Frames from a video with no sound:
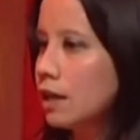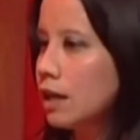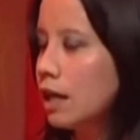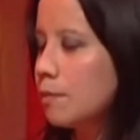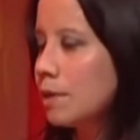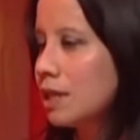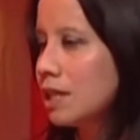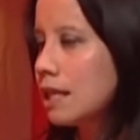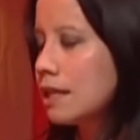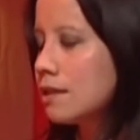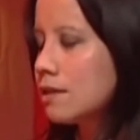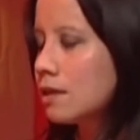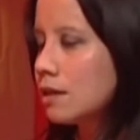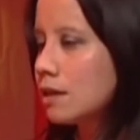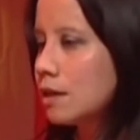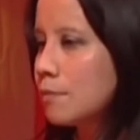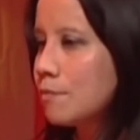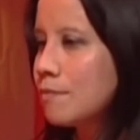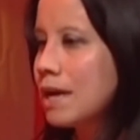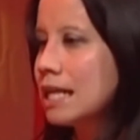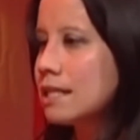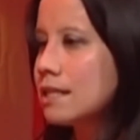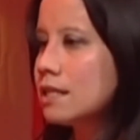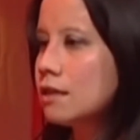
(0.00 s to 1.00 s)
I mean, that's a
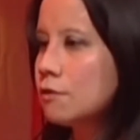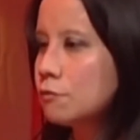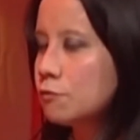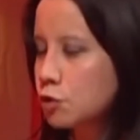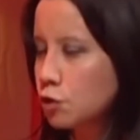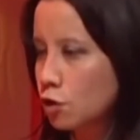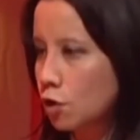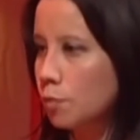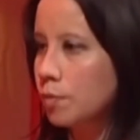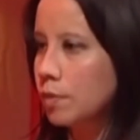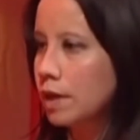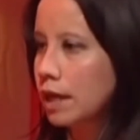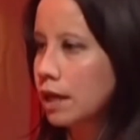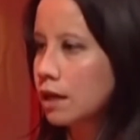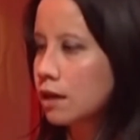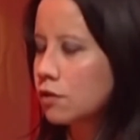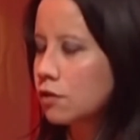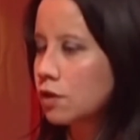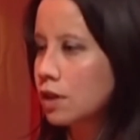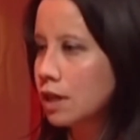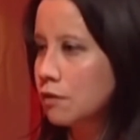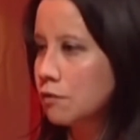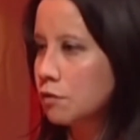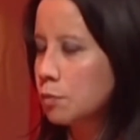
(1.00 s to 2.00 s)
massive topic
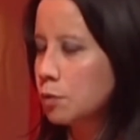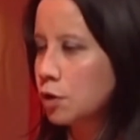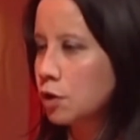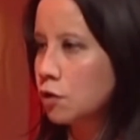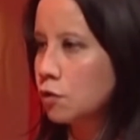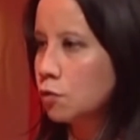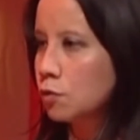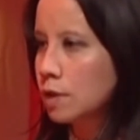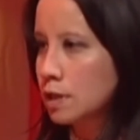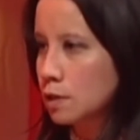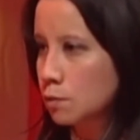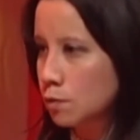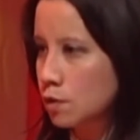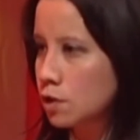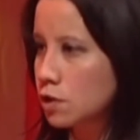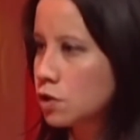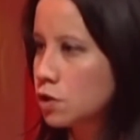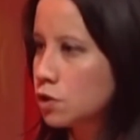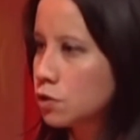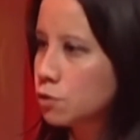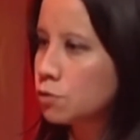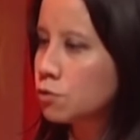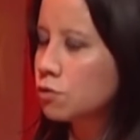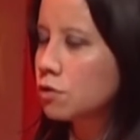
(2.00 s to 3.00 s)
that everybody always wants
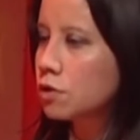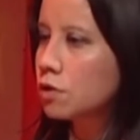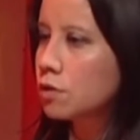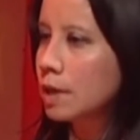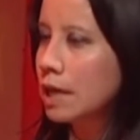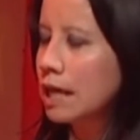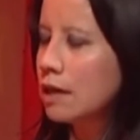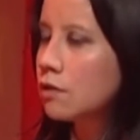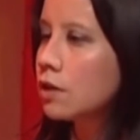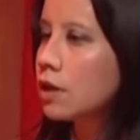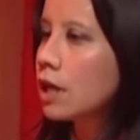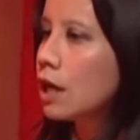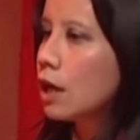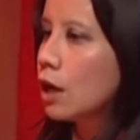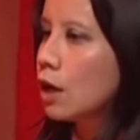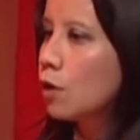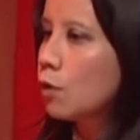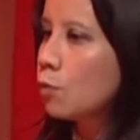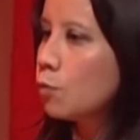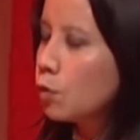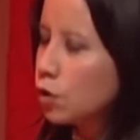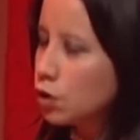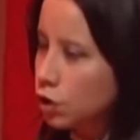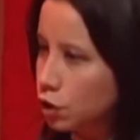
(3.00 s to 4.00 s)
to talk about.
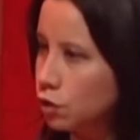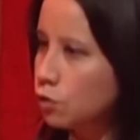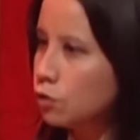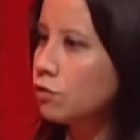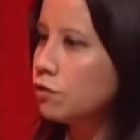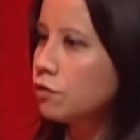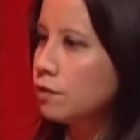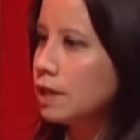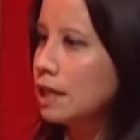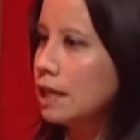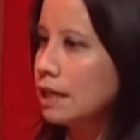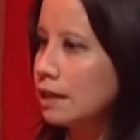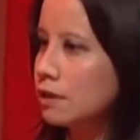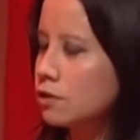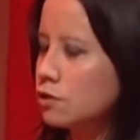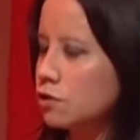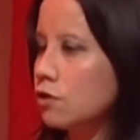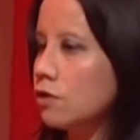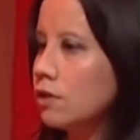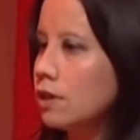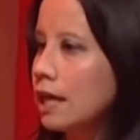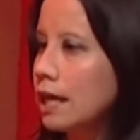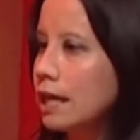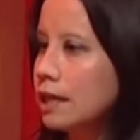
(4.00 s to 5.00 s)
Yes. What are your feelings
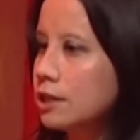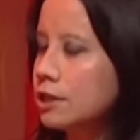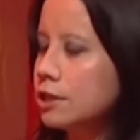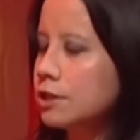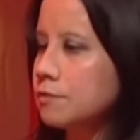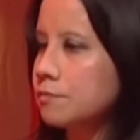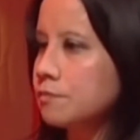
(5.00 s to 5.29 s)
on that?